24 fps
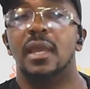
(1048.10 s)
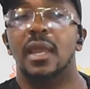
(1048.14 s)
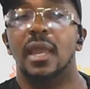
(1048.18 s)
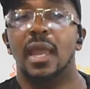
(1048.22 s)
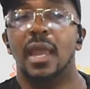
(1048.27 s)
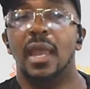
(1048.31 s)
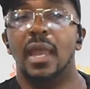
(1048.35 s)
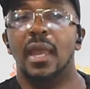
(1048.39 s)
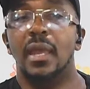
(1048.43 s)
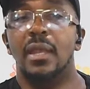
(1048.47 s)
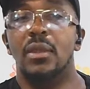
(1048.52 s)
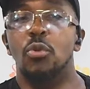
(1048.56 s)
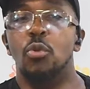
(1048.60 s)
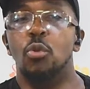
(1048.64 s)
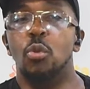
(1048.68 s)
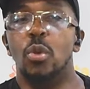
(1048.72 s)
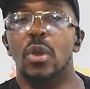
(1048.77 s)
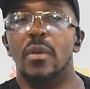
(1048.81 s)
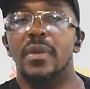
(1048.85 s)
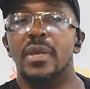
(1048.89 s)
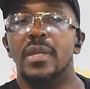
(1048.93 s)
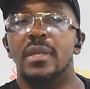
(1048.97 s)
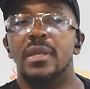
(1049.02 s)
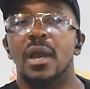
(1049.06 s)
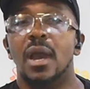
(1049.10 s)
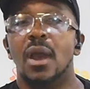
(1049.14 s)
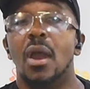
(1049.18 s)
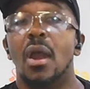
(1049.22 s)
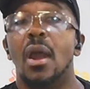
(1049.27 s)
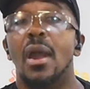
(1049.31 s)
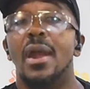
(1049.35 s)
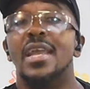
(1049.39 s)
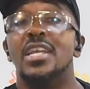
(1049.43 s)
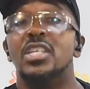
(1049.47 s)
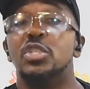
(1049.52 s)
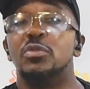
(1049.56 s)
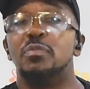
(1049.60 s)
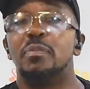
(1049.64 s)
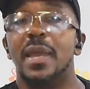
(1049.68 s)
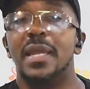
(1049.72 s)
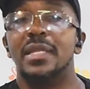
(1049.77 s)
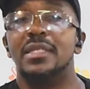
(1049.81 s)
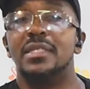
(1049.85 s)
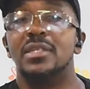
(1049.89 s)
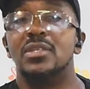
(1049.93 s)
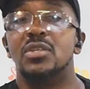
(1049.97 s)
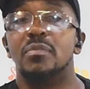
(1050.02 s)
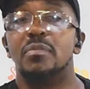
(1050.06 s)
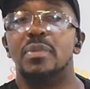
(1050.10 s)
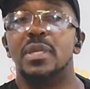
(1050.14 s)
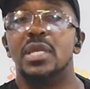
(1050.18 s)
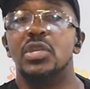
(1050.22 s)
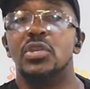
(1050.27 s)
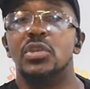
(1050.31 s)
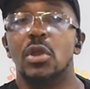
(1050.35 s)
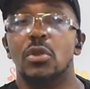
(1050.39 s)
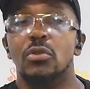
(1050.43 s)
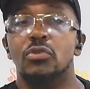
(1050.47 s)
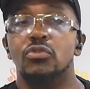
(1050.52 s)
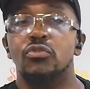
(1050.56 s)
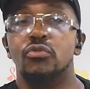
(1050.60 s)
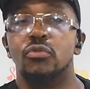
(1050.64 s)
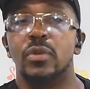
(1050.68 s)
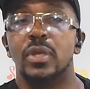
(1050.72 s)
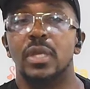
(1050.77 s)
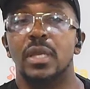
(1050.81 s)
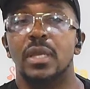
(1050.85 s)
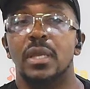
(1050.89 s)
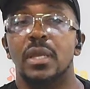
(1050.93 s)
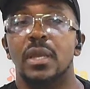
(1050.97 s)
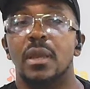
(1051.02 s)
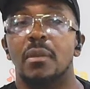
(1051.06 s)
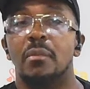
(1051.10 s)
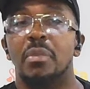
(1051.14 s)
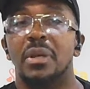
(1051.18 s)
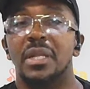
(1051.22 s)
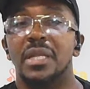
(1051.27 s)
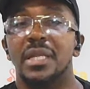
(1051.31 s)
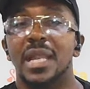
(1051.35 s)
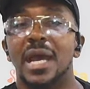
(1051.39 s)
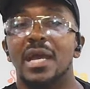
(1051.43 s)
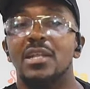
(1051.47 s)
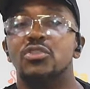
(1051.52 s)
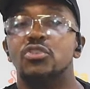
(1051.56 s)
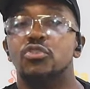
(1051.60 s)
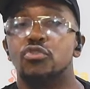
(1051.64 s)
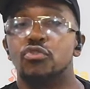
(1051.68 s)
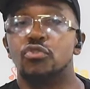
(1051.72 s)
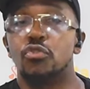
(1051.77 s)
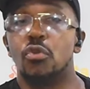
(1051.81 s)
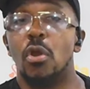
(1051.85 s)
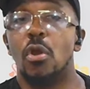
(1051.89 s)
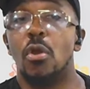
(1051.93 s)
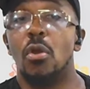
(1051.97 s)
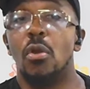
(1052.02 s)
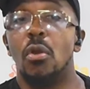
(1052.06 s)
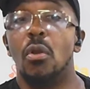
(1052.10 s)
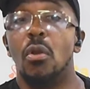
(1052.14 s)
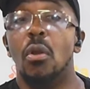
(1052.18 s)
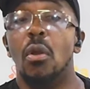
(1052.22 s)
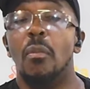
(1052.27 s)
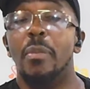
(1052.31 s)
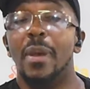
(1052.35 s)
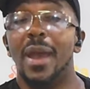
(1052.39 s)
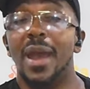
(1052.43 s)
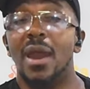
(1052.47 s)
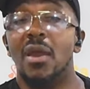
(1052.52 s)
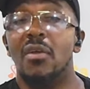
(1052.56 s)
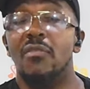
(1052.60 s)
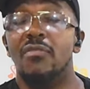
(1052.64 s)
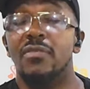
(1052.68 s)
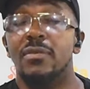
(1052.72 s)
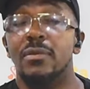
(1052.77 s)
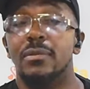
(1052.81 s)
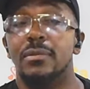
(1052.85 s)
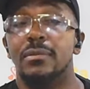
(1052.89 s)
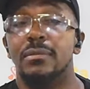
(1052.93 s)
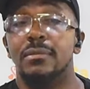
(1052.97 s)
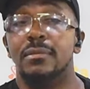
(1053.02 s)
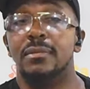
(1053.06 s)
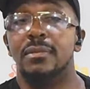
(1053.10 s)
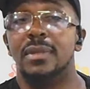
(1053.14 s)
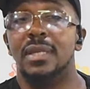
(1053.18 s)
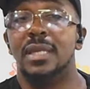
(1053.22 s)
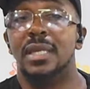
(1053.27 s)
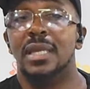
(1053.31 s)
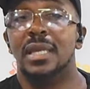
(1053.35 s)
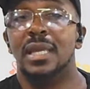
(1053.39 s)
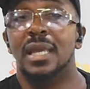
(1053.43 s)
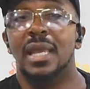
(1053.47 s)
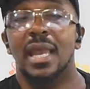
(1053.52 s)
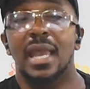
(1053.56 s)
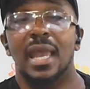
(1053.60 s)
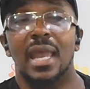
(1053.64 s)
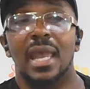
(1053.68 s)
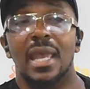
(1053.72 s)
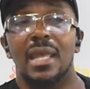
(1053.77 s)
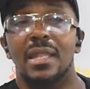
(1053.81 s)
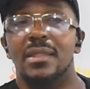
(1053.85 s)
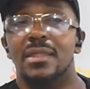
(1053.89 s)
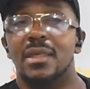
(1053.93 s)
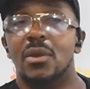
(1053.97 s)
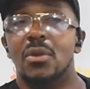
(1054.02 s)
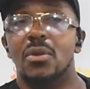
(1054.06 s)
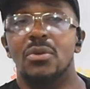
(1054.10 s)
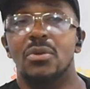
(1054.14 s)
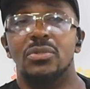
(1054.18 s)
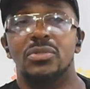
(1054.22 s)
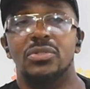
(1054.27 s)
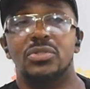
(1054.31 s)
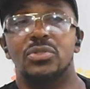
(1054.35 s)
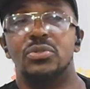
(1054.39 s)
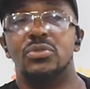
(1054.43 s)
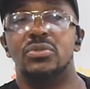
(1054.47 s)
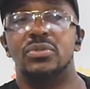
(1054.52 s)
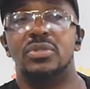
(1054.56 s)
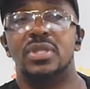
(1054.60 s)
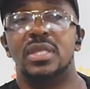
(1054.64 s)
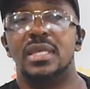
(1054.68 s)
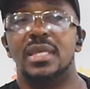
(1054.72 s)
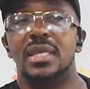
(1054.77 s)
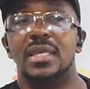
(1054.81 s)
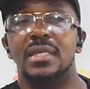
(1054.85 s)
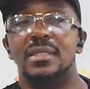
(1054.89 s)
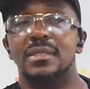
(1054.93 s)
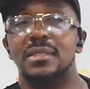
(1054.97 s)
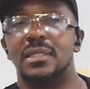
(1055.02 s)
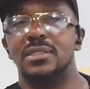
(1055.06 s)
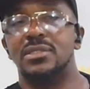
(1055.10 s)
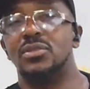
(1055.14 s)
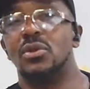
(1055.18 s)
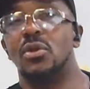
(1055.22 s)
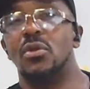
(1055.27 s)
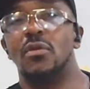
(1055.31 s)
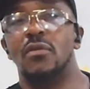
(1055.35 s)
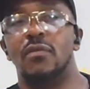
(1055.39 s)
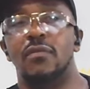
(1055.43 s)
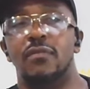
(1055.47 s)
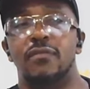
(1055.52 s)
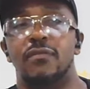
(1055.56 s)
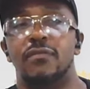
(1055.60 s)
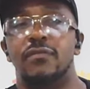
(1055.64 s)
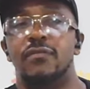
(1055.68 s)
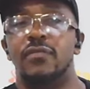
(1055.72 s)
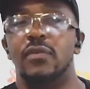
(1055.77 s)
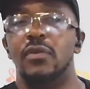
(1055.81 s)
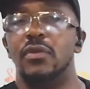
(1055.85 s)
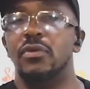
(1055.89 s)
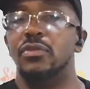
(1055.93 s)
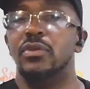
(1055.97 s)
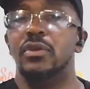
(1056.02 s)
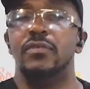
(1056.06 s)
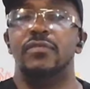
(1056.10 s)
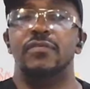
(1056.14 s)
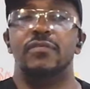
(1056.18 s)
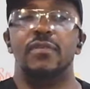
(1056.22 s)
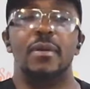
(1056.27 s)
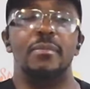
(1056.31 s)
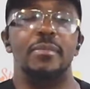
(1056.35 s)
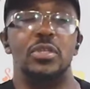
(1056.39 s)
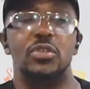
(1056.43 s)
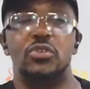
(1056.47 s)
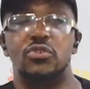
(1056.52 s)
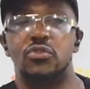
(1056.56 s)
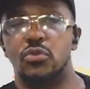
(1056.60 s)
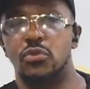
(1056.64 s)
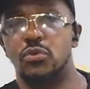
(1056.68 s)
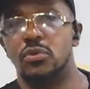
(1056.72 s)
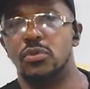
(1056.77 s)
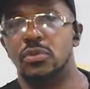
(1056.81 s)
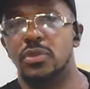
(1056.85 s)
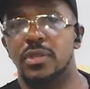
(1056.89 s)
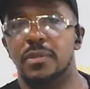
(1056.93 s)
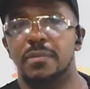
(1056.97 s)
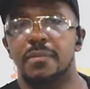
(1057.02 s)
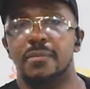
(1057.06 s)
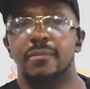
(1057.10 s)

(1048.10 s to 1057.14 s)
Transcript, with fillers: and women are expected to be nurturing, but not strong or powerful. And those two things are so further from the truth.